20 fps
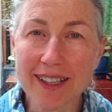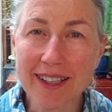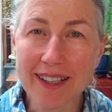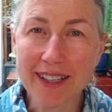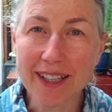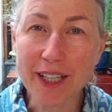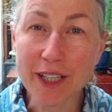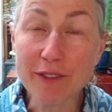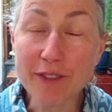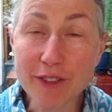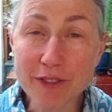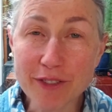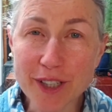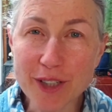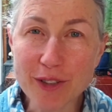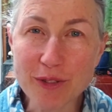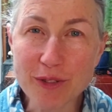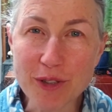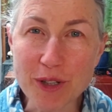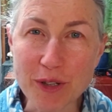Even if I
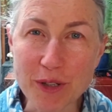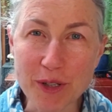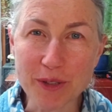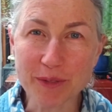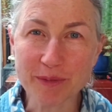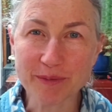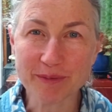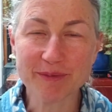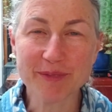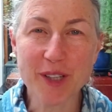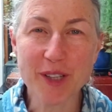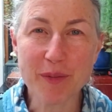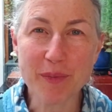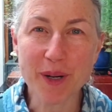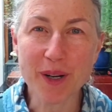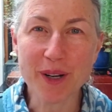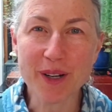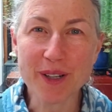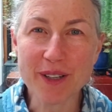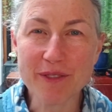don't know you, you're
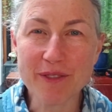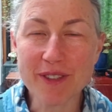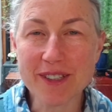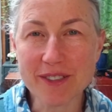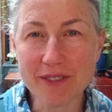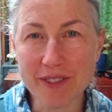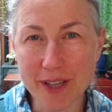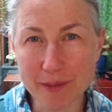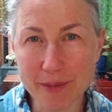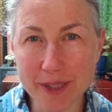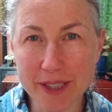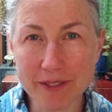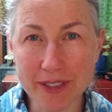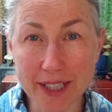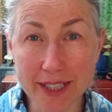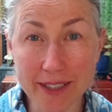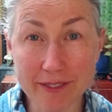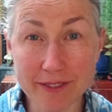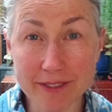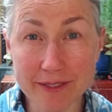part of this family of
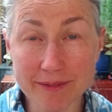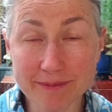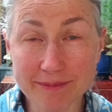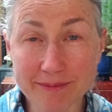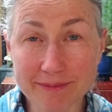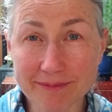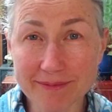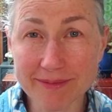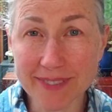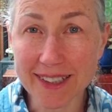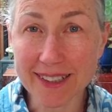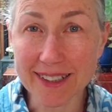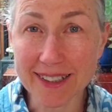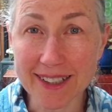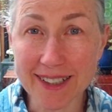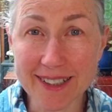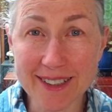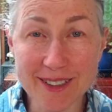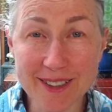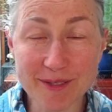life and
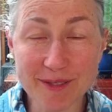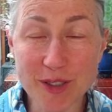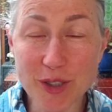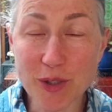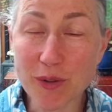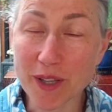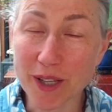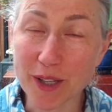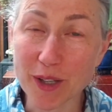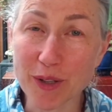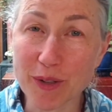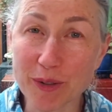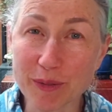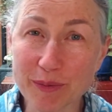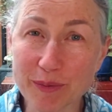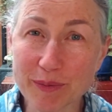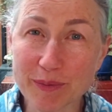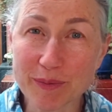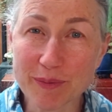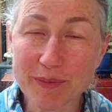light. So thank you.
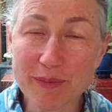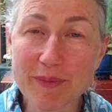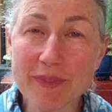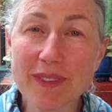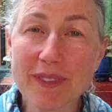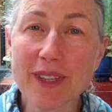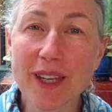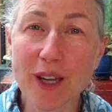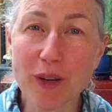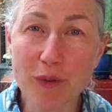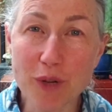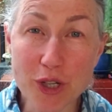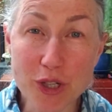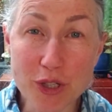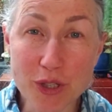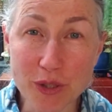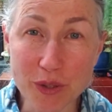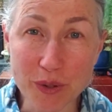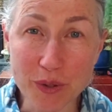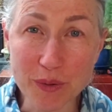I wish
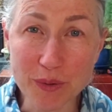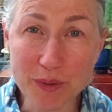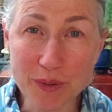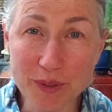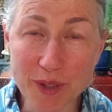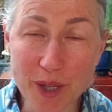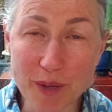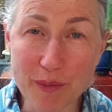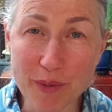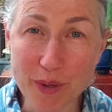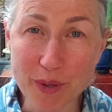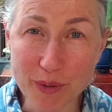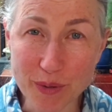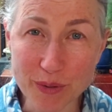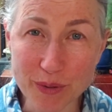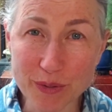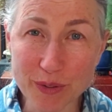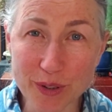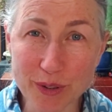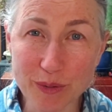you a
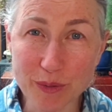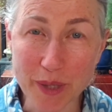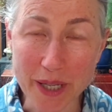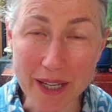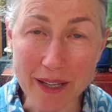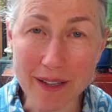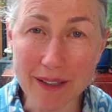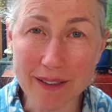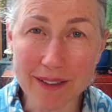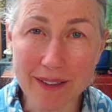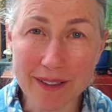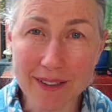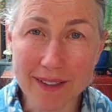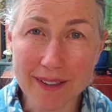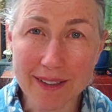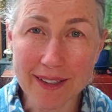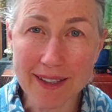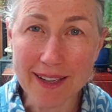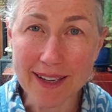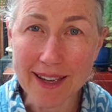beautiful week,
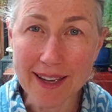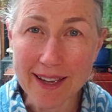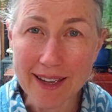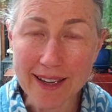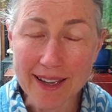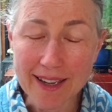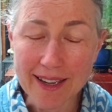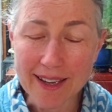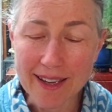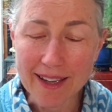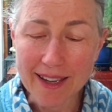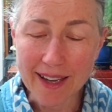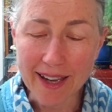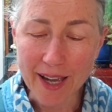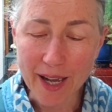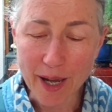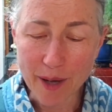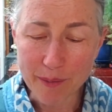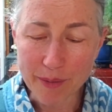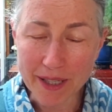a
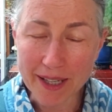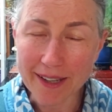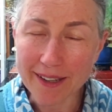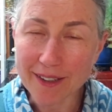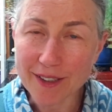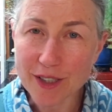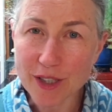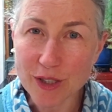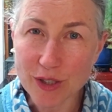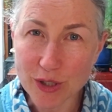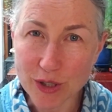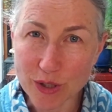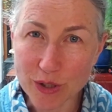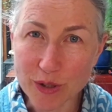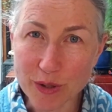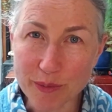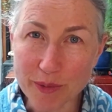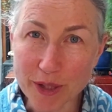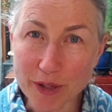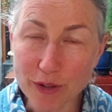happy end to
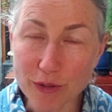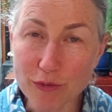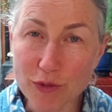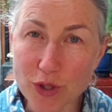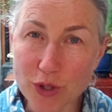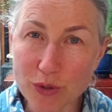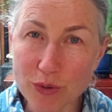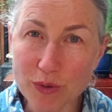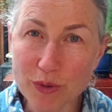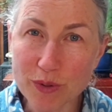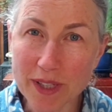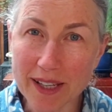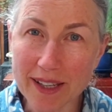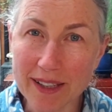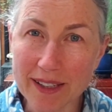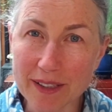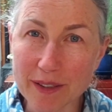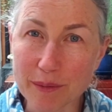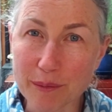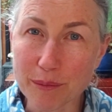your month of June,
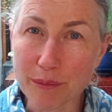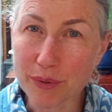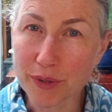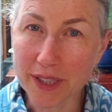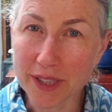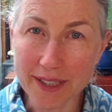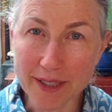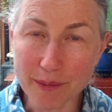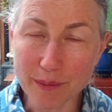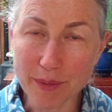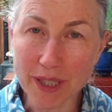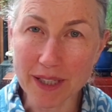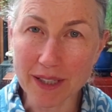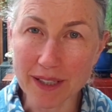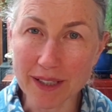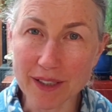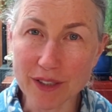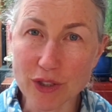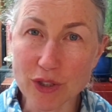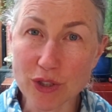and a brilliant
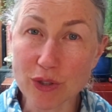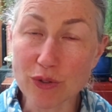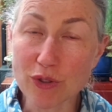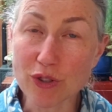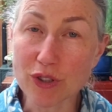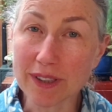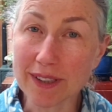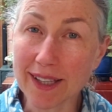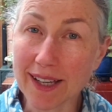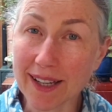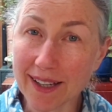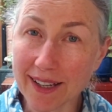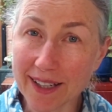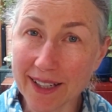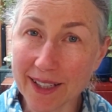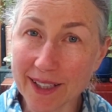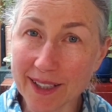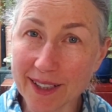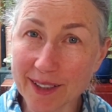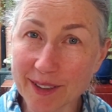beginning to
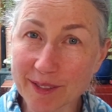July.